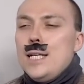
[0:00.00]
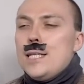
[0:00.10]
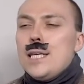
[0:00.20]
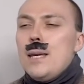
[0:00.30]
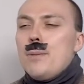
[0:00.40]

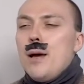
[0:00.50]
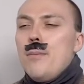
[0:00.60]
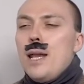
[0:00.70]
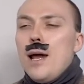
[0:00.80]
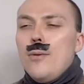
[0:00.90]
Just keep
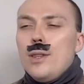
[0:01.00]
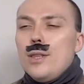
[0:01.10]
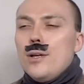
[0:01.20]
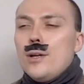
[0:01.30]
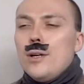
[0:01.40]
coming out
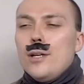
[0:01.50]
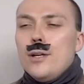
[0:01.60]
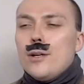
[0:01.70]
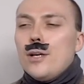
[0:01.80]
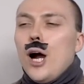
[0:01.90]
with your,
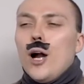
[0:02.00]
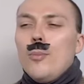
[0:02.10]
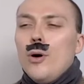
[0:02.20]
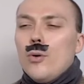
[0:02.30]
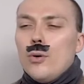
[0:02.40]
your
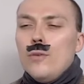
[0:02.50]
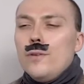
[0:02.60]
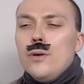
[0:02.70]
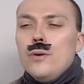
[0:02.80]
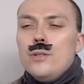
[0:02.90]
garble
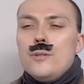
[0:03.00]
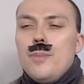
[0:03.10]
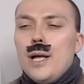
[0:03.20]
reviews,